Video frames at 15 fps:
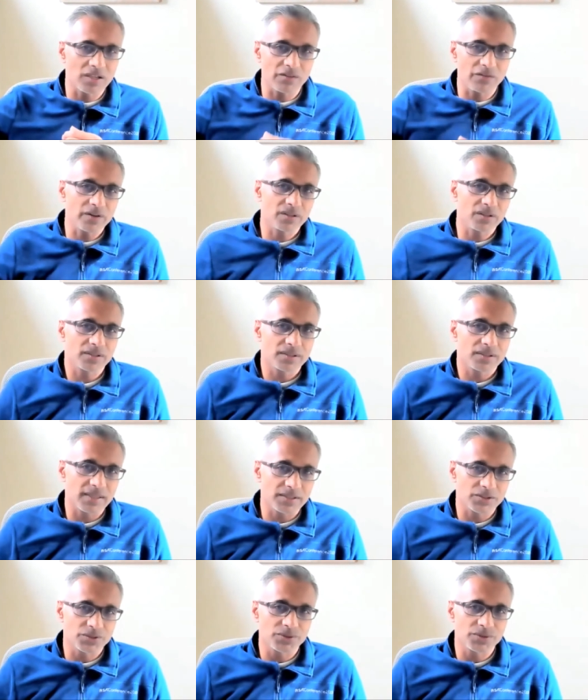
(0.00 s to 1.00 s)
difficult
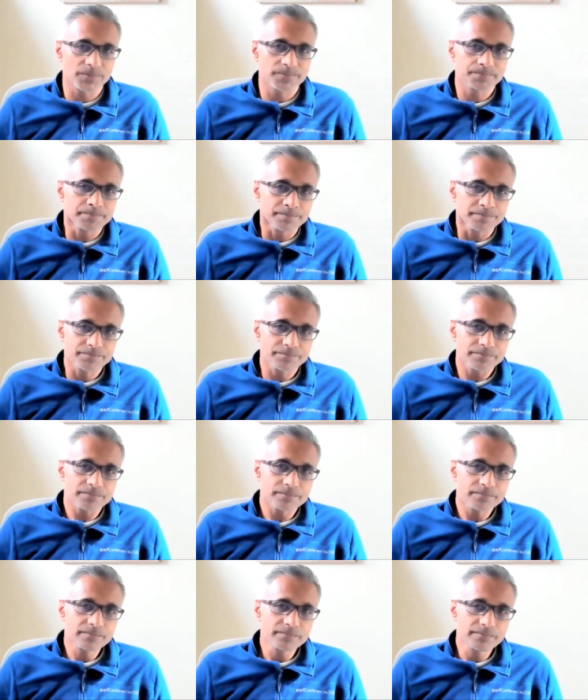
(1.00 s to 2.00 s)
thing to do.
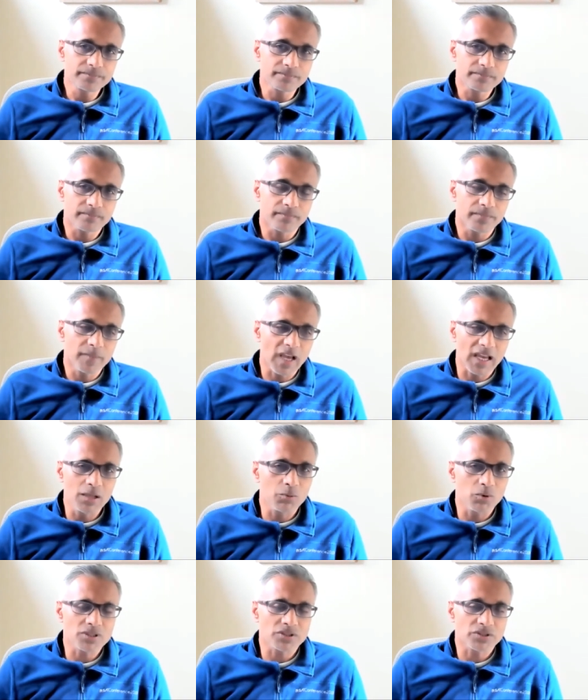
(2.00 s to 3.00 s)
And he
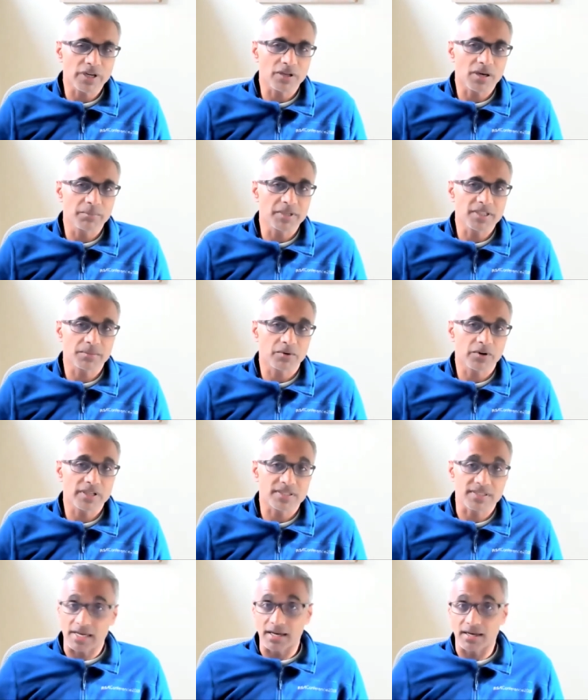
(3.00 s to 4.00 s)
wasn't trying to commit some great
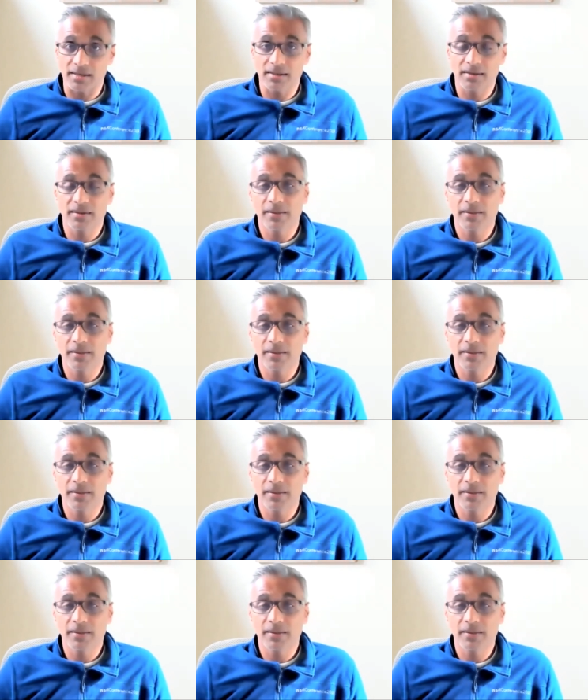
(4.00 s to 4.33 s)
sin,